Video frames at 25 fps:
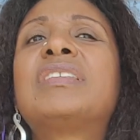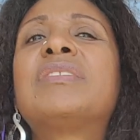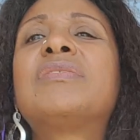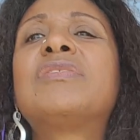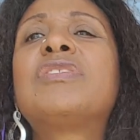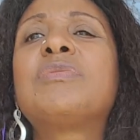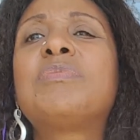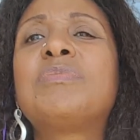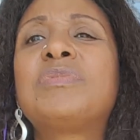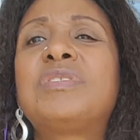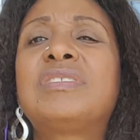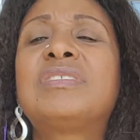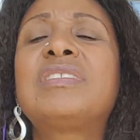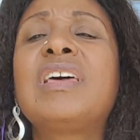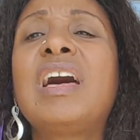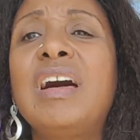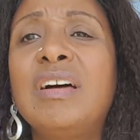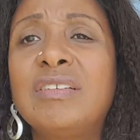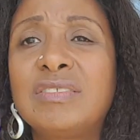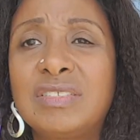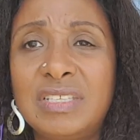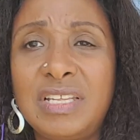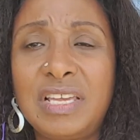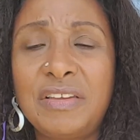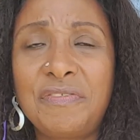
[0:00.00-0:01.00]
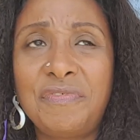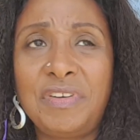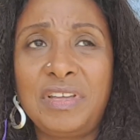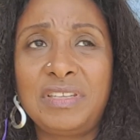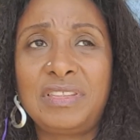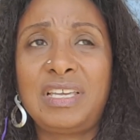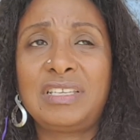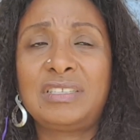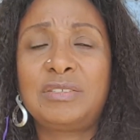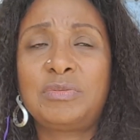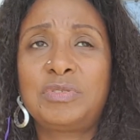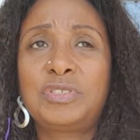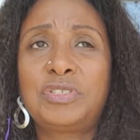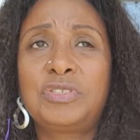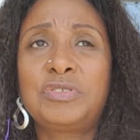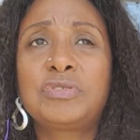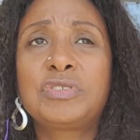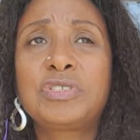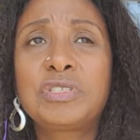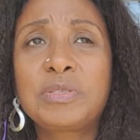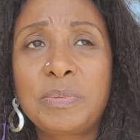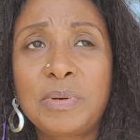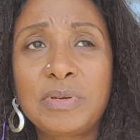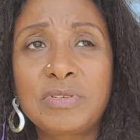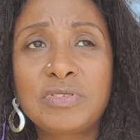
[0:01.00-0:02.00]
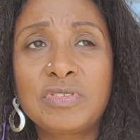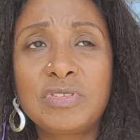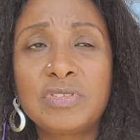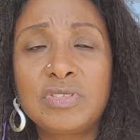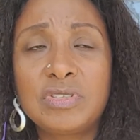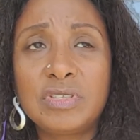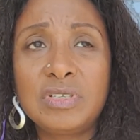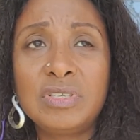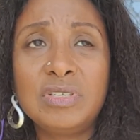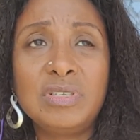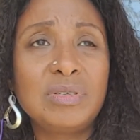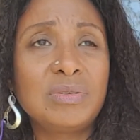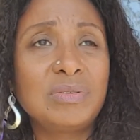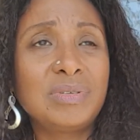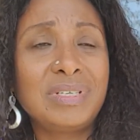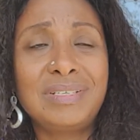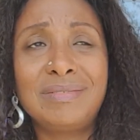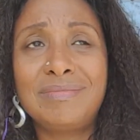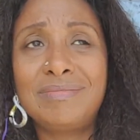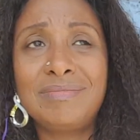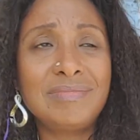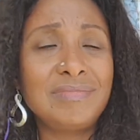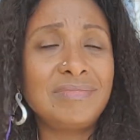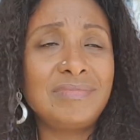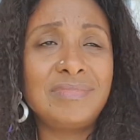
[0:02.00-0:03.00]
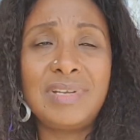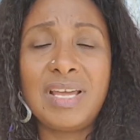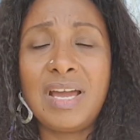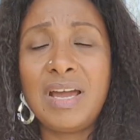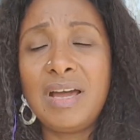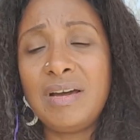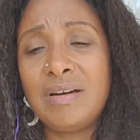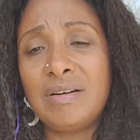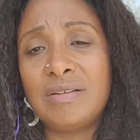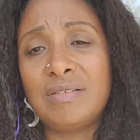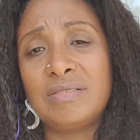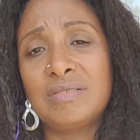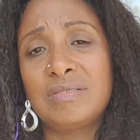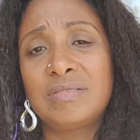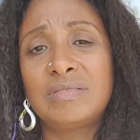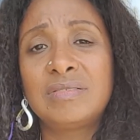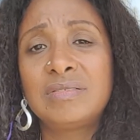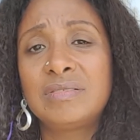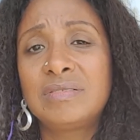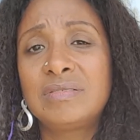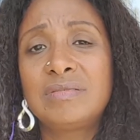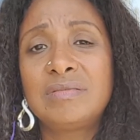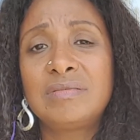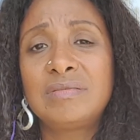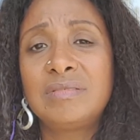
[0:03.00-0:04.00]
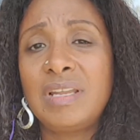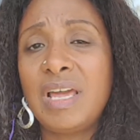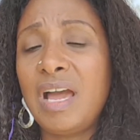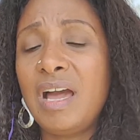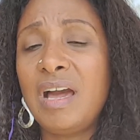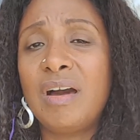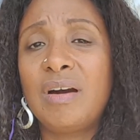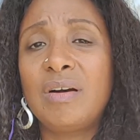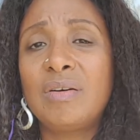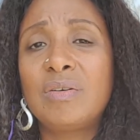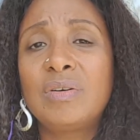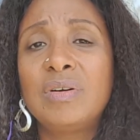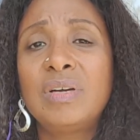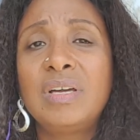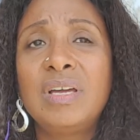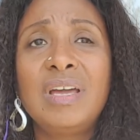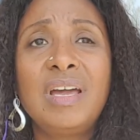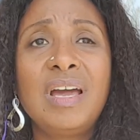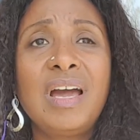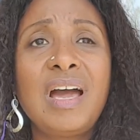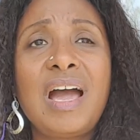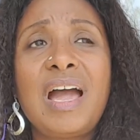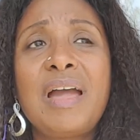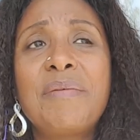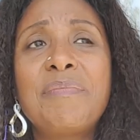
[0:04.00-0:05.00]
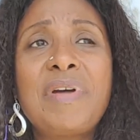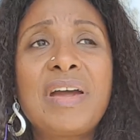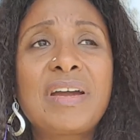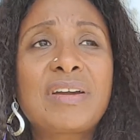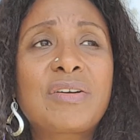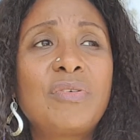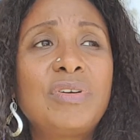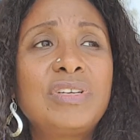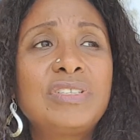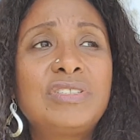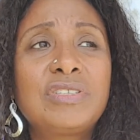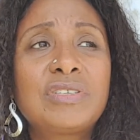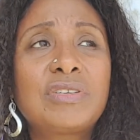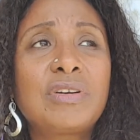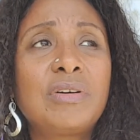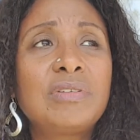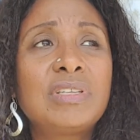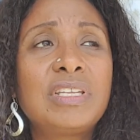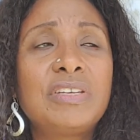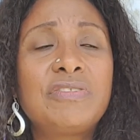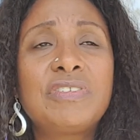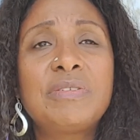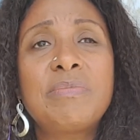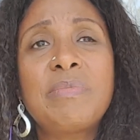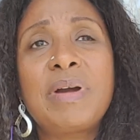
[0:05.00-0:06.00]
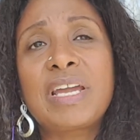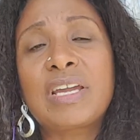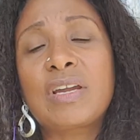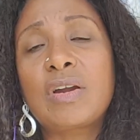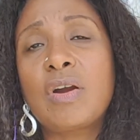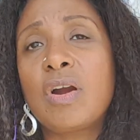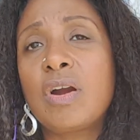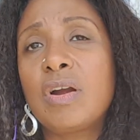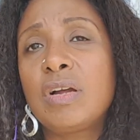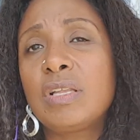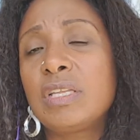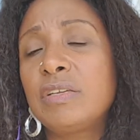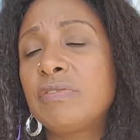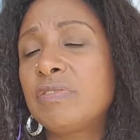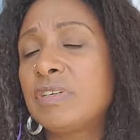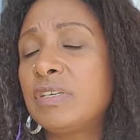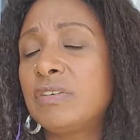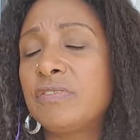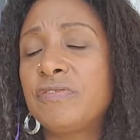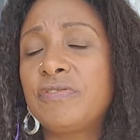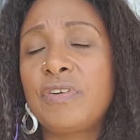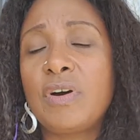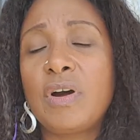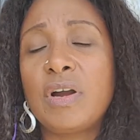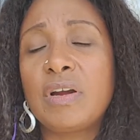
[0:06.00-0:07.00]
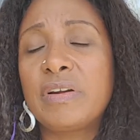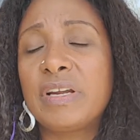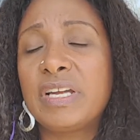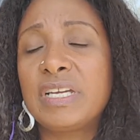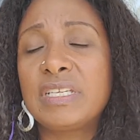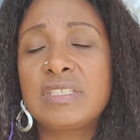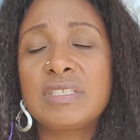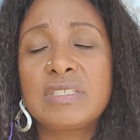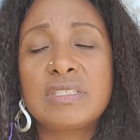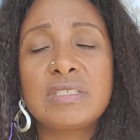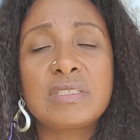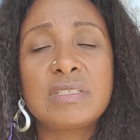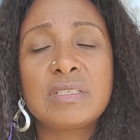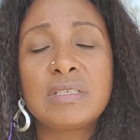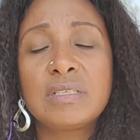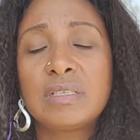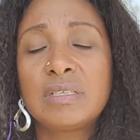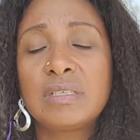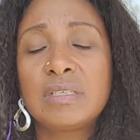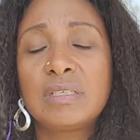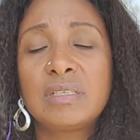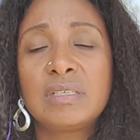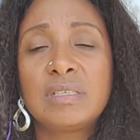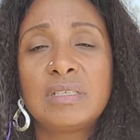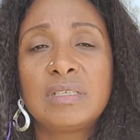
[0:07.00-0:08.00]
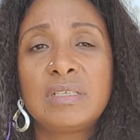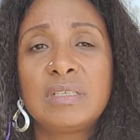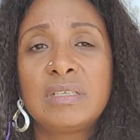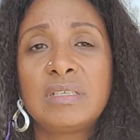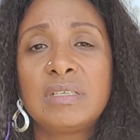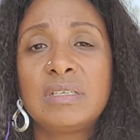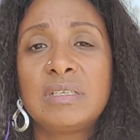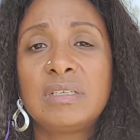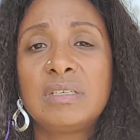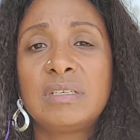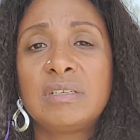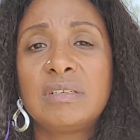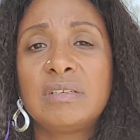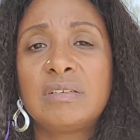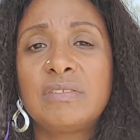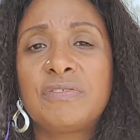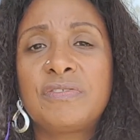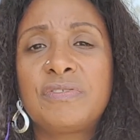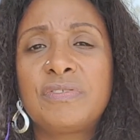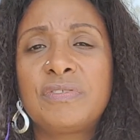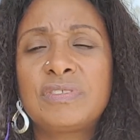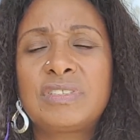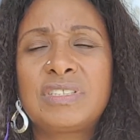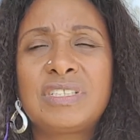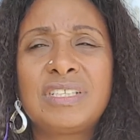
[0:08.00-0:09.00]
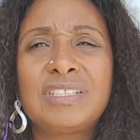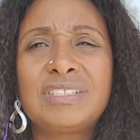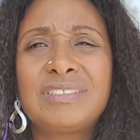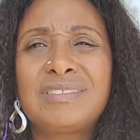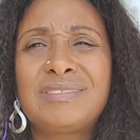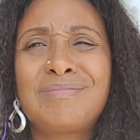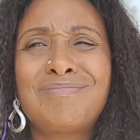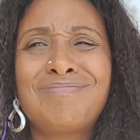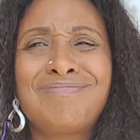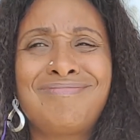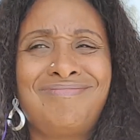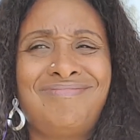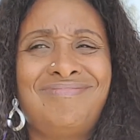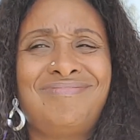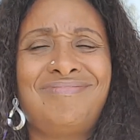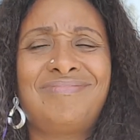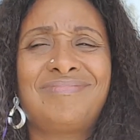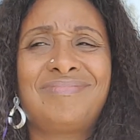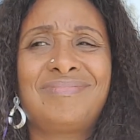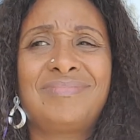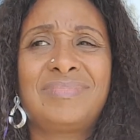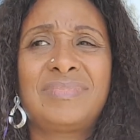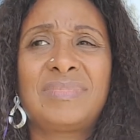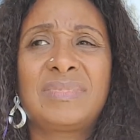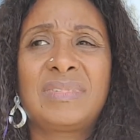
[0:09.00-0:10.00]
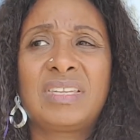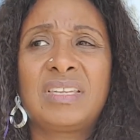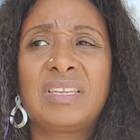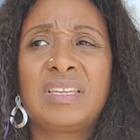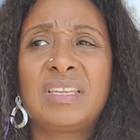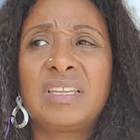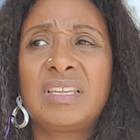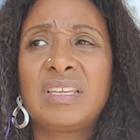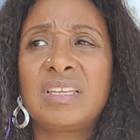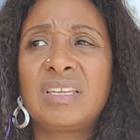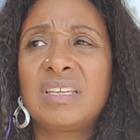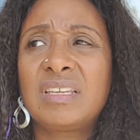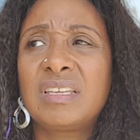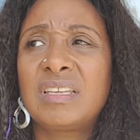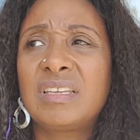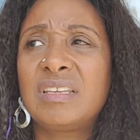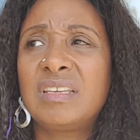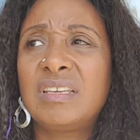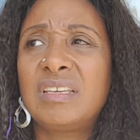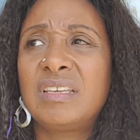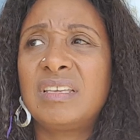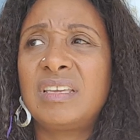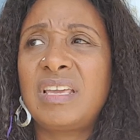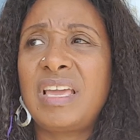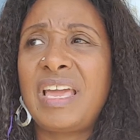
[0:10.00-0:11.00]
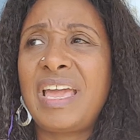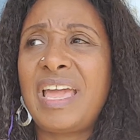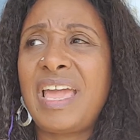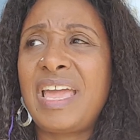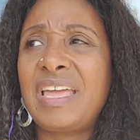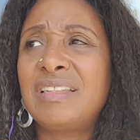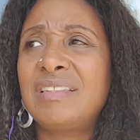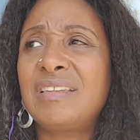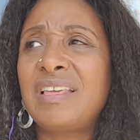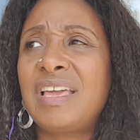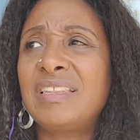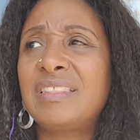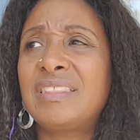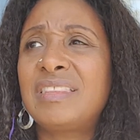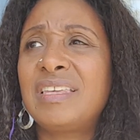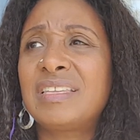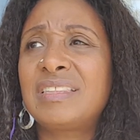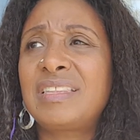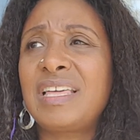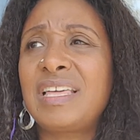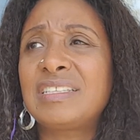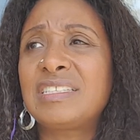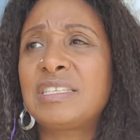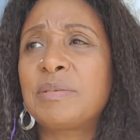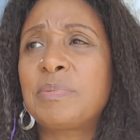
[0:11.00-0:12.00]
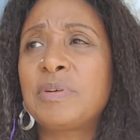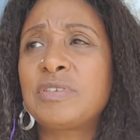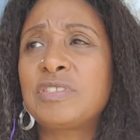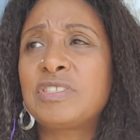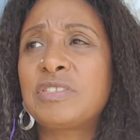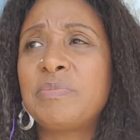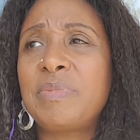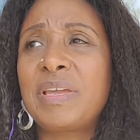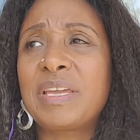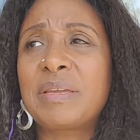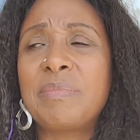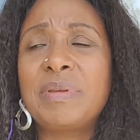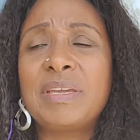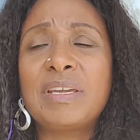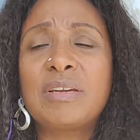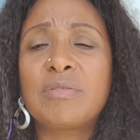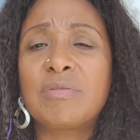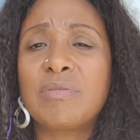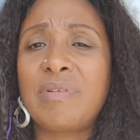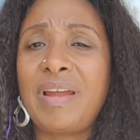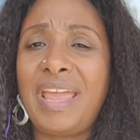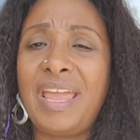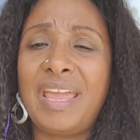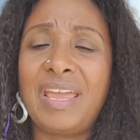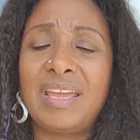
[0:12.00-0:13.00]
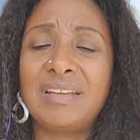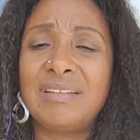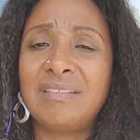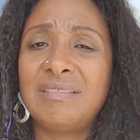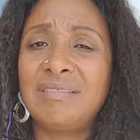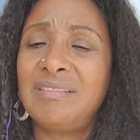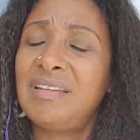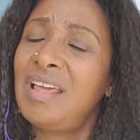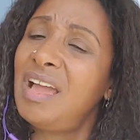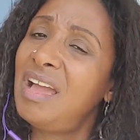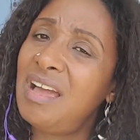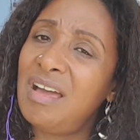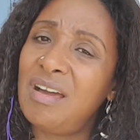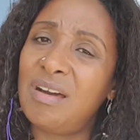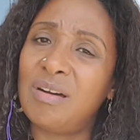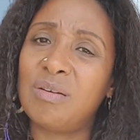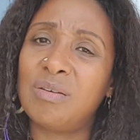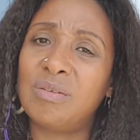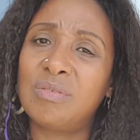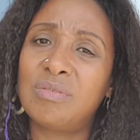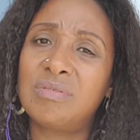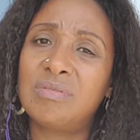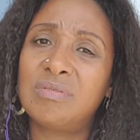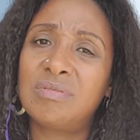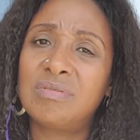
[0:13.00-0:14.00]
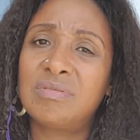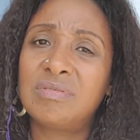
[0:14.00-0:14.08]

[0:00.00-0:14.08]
it of themselves, and they felt that's what you were supposed to do. And no, I'm not going to go live in my car, live in a forest and think that's supposed to make me great. No,